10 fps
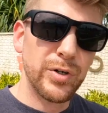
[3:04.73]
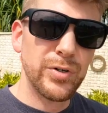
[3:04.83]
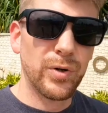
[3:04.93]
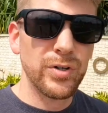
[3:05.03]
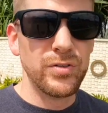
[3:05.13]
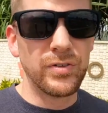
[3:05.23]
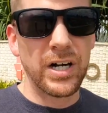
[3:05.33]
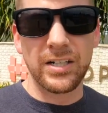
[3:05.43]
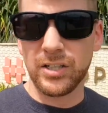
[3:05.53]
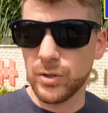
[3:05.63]
more north, you've
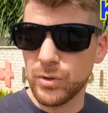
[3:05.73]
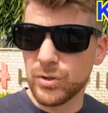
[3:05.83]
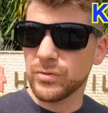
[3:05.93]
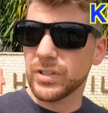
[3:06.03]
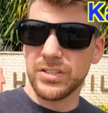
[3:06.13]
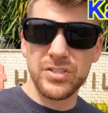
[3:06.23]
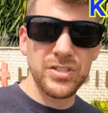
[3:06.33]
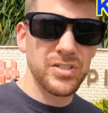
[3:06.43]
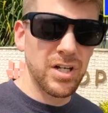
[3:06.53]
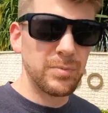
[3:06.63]
got Kahuku
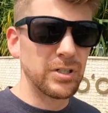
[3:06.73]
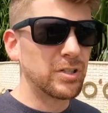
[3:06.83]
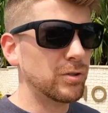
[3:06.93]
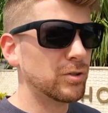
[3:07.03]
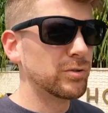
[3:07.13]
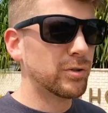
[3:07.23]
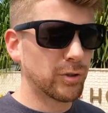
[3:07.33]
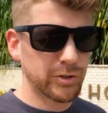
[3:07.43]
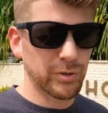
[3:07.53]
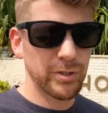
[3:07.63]
villages up in Kahuku,
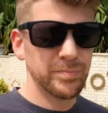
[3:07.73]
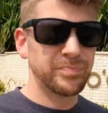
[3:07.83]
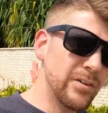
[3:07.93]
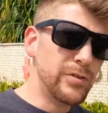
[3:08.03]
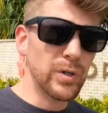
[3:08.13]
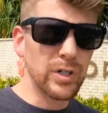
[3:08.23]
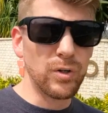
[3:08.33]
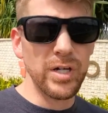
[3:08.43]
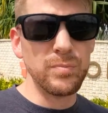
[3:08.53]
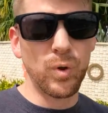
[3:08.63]
North Shore. If you are
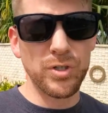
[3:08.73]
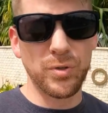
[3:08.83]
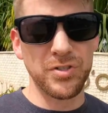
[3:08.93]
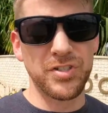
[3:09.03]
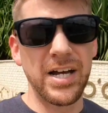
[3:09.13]
going more towards